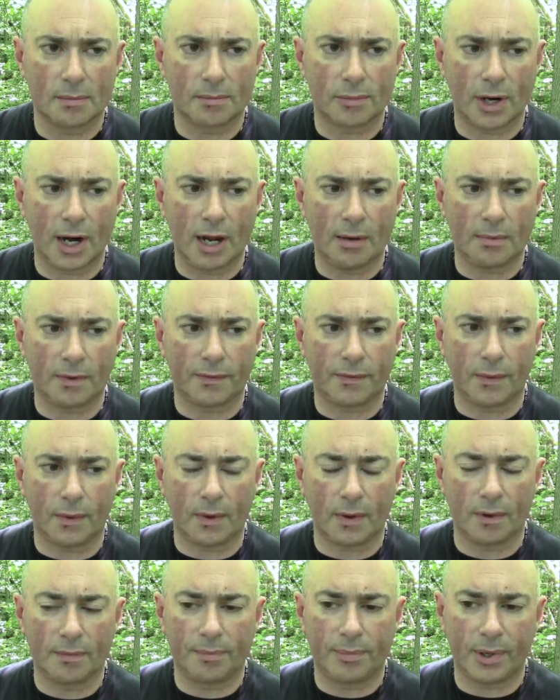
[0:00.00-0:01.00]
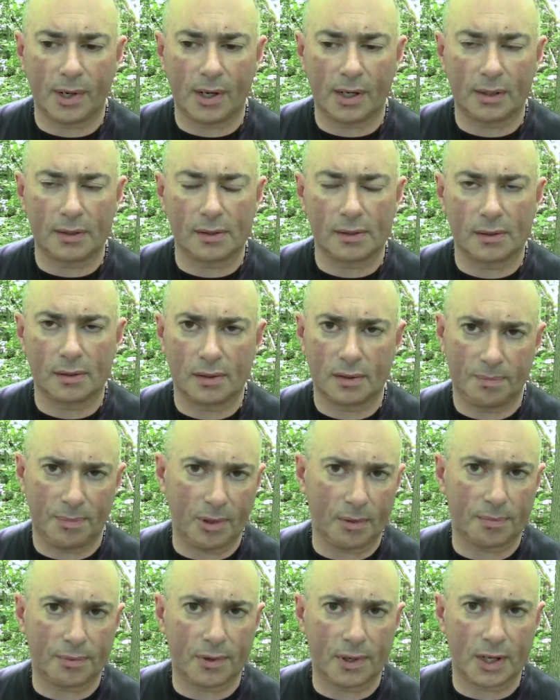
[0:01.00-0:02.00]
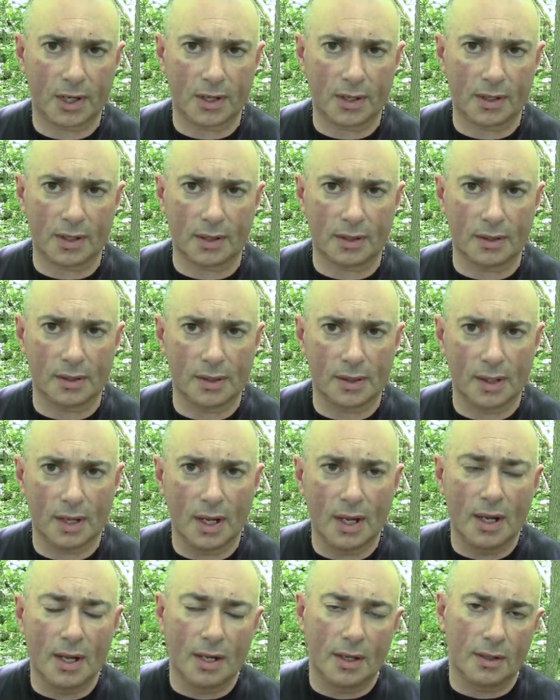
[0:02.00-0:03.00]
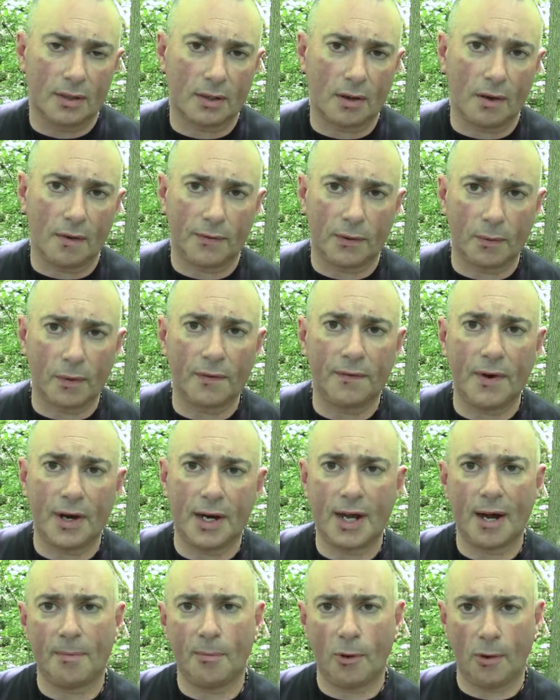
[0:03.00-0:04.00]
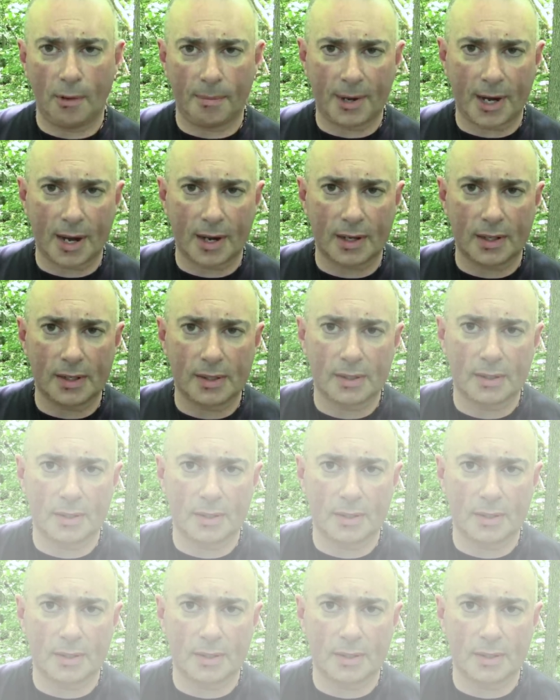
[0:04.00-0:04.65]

brand before, but it's built pretty good. So if you want to find out more about it,